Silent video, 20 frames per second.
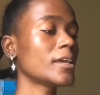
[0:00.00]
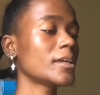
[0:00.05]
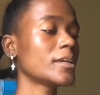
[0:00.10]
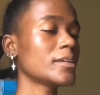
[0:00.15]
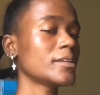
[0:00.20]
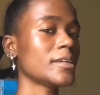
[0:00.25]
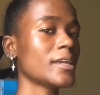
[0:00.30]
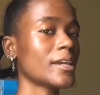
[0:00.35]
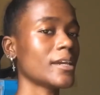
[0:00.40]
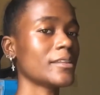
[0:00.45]

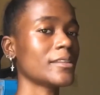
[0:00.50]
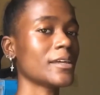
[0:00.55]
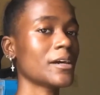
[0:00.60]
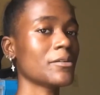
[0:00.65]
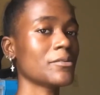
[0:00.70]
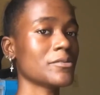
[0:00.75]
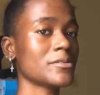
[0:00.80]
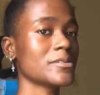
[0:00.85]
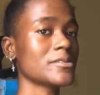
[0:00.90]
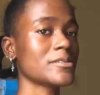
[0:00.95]
Yeah,
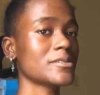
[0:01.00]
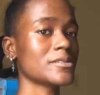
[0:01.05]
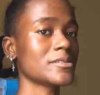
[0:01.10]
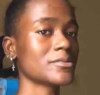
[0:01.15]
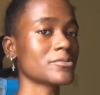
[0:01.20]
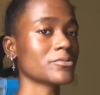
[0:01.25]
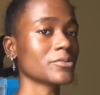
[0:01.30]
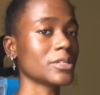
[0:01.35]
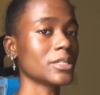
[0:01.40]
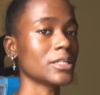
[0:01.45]
that
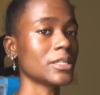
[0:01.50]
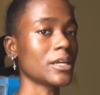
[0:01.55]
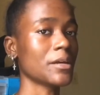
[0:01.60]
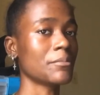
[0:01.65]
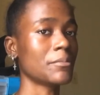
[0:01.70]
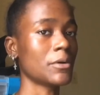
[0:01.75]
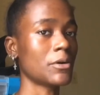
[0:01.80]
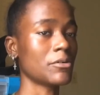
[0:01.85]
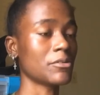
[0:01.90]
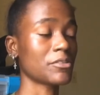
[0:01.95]
was really a
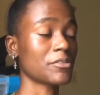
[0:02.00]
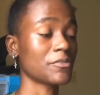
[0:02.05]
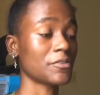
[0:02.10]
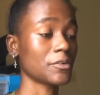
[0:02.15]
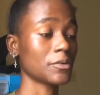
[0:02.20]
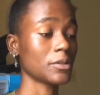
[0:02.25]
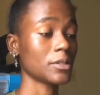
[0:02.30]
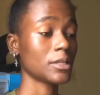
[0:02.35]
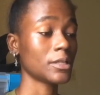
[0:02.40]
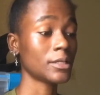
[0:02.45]

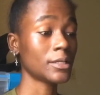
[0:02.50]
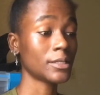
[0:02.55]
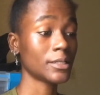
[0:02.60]
mouthful.